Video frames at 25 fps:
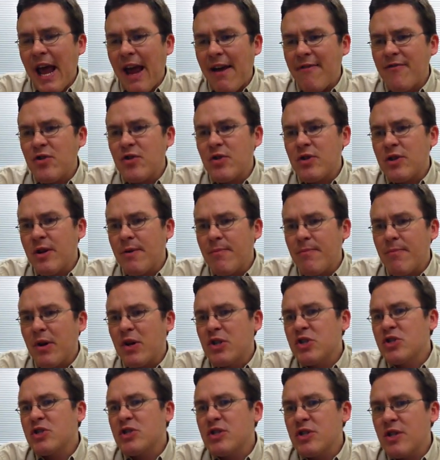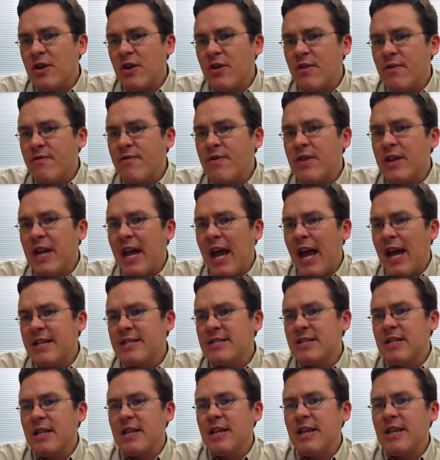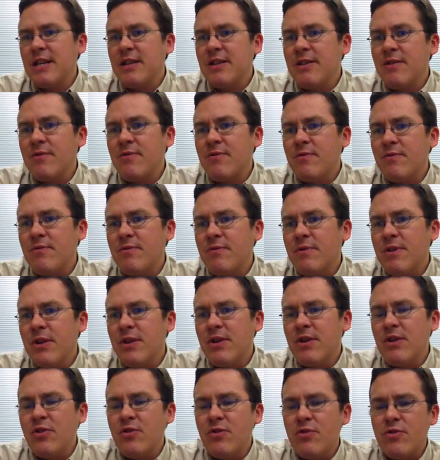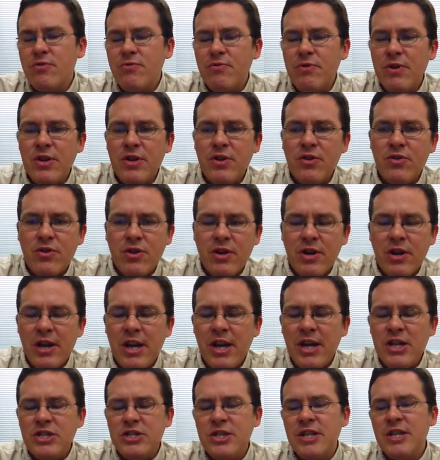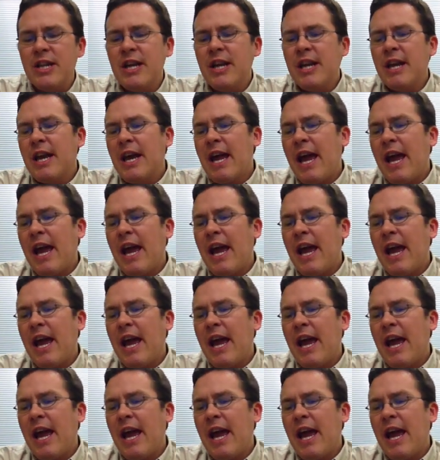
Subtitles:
after combustion of the gasoline or in your engine,